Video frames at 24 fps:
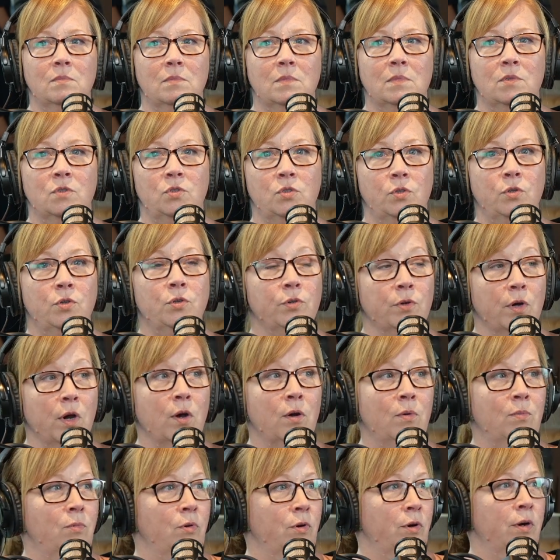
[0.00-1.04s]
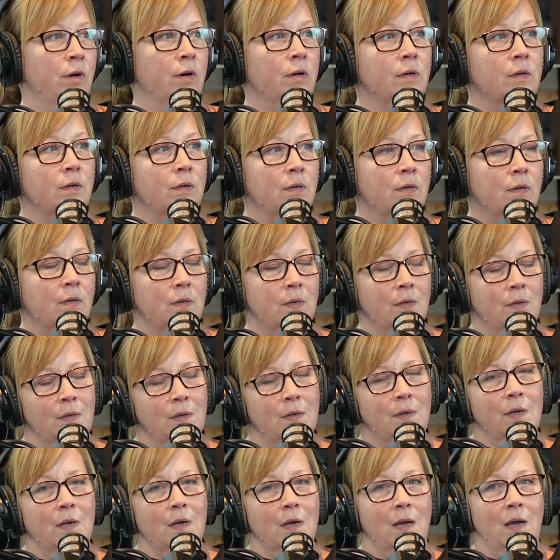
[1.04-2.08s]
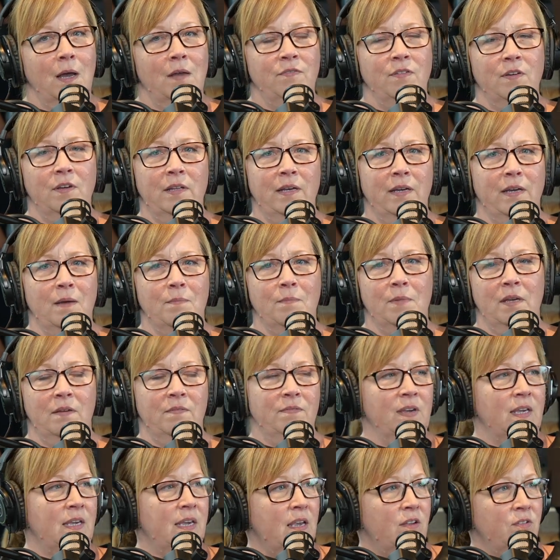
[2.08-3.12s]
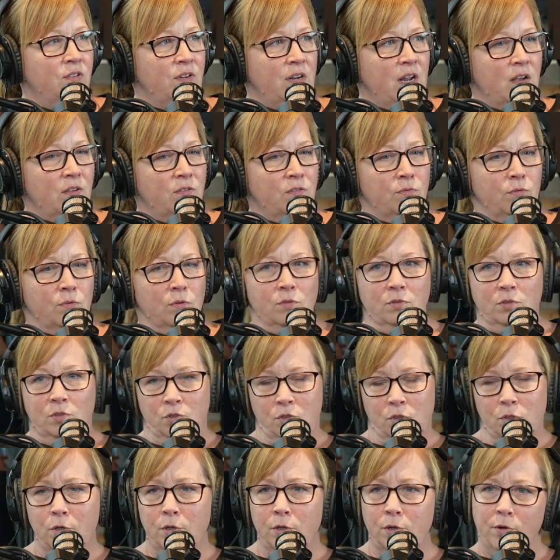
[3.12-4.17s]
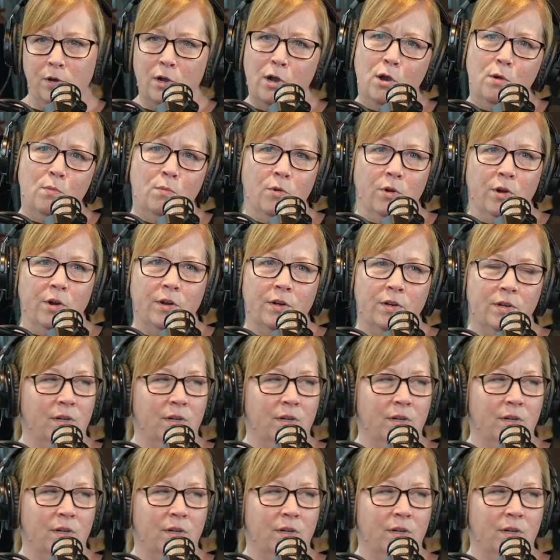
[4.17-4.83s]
Do your homework. I feel like I'm like vacation house rules. Do your homework.